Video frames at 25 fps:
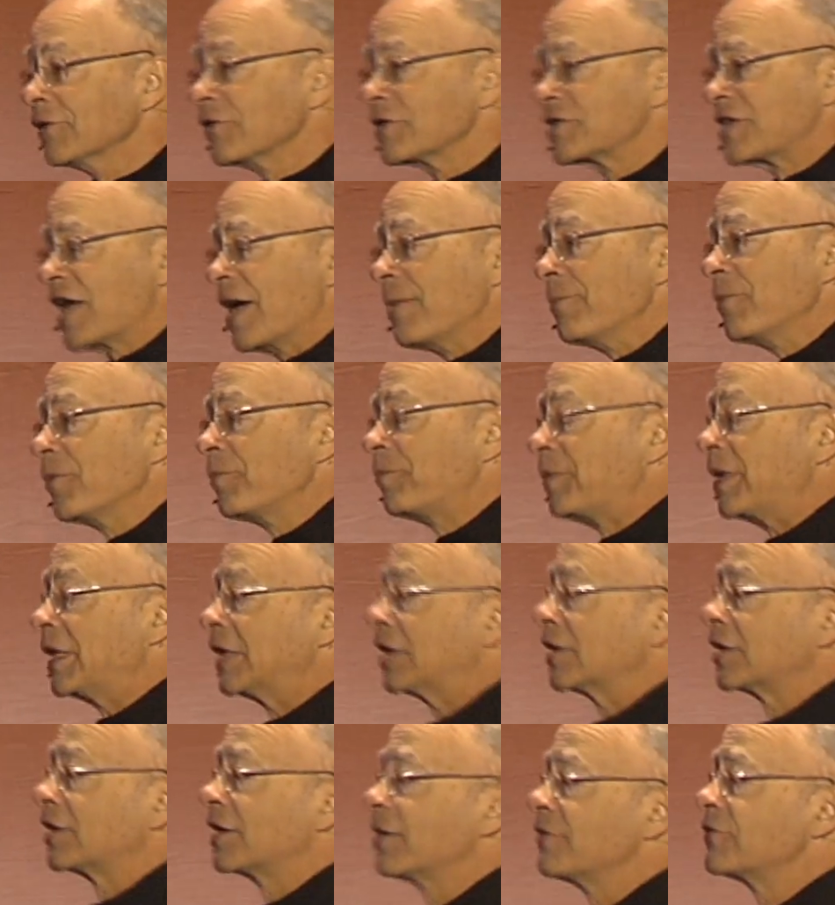other example
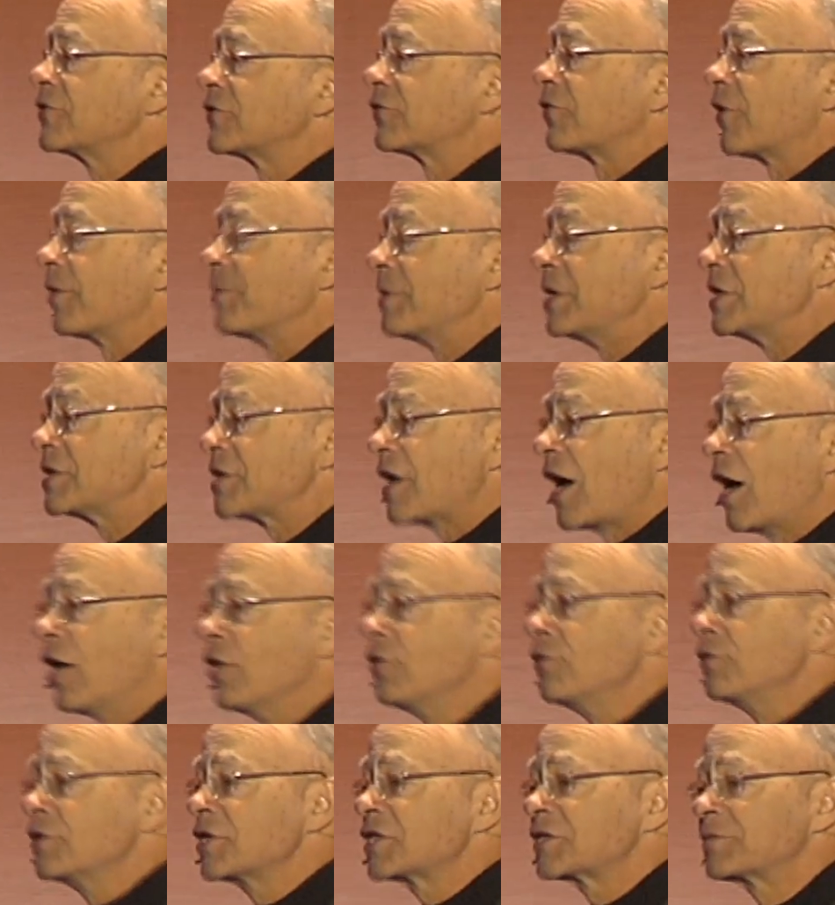Pinker gives from his
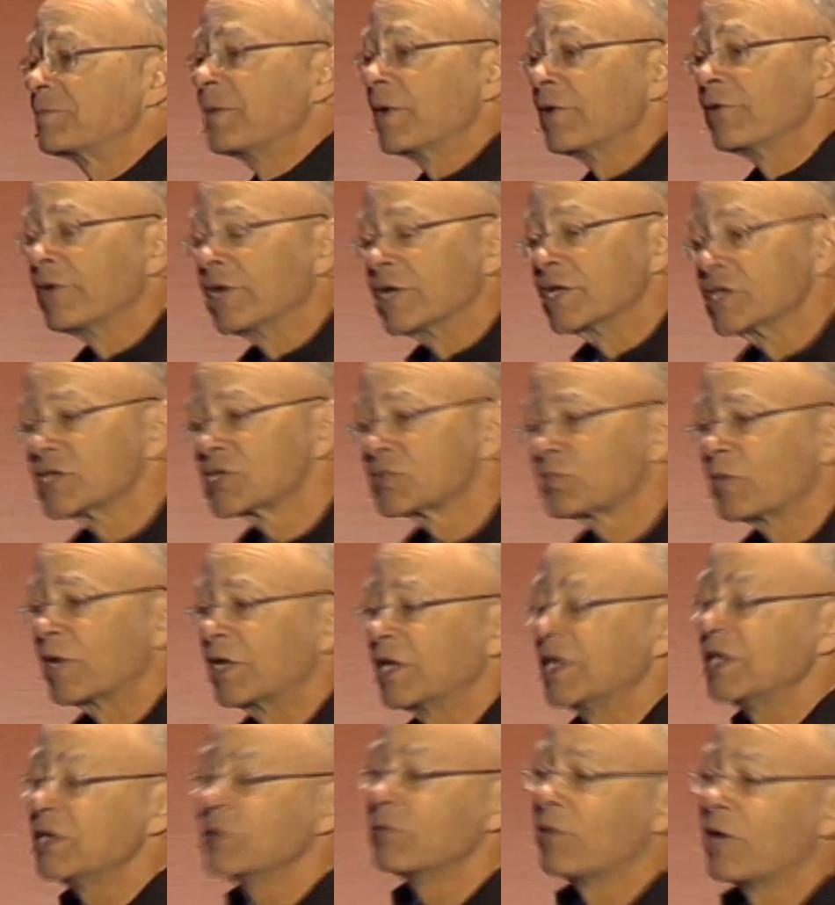own experience
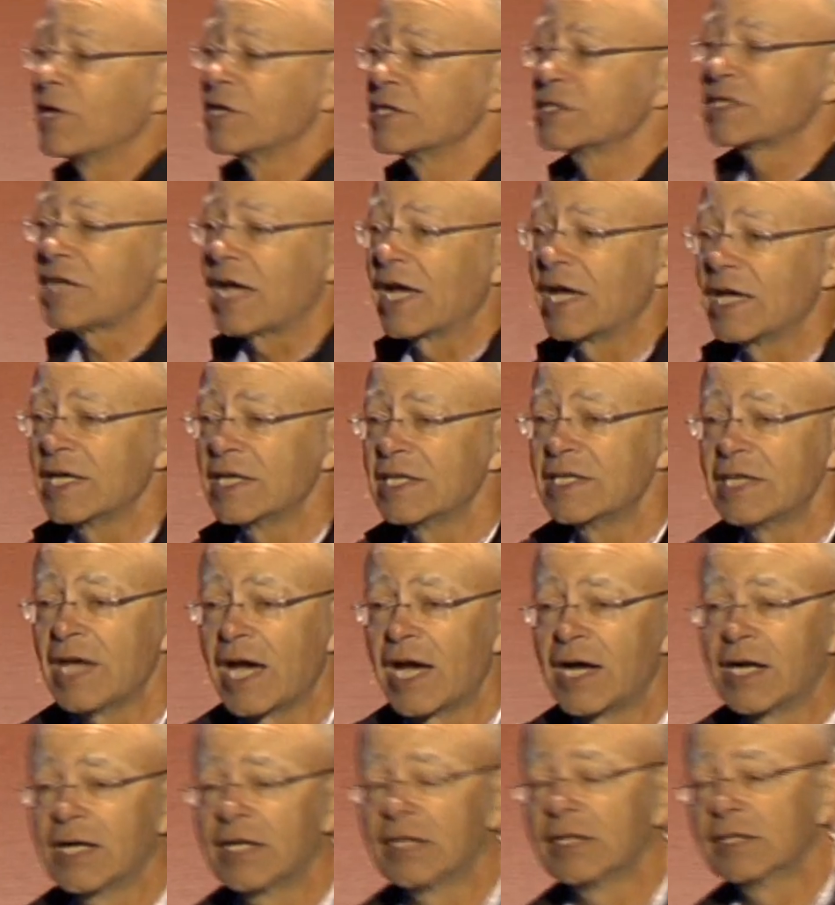when he was a
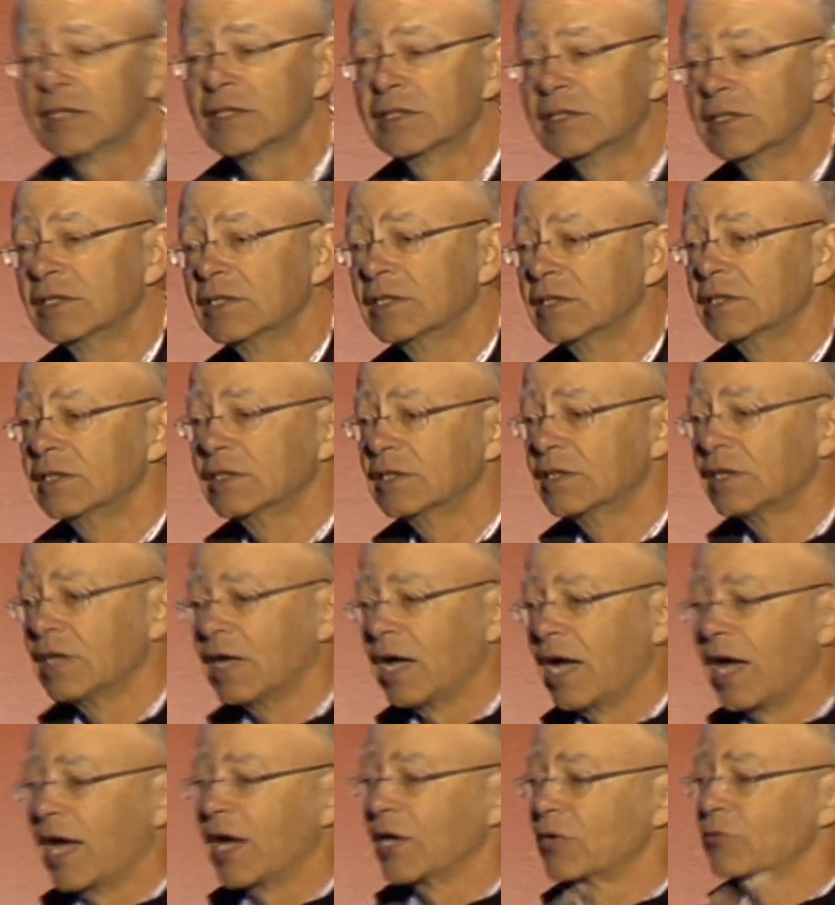young
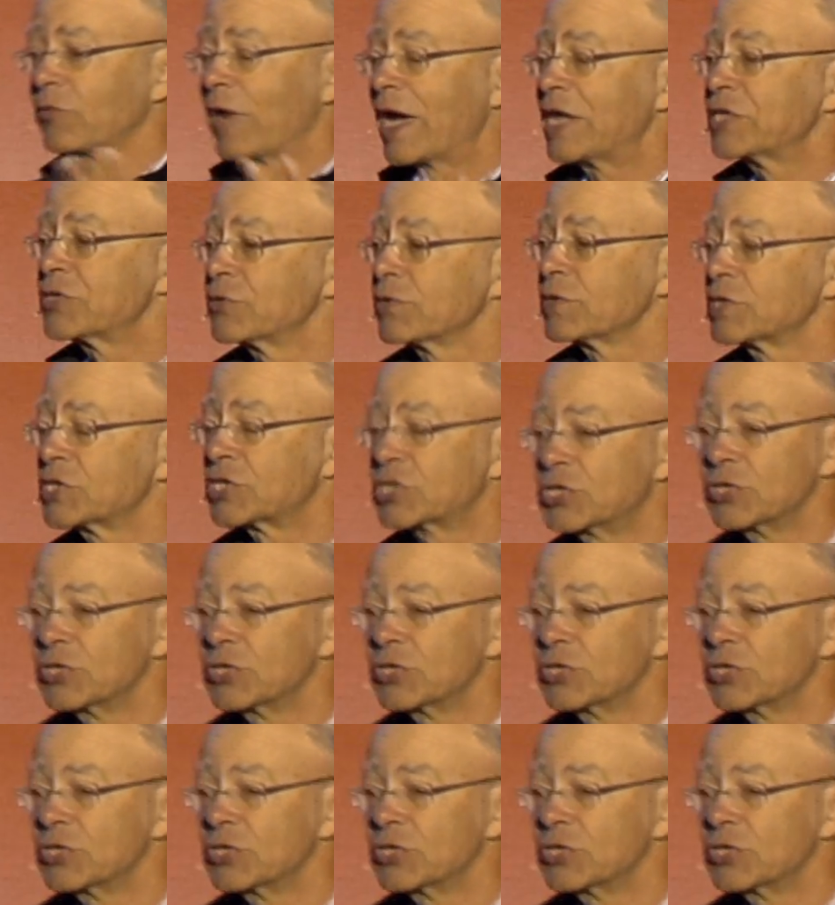graduate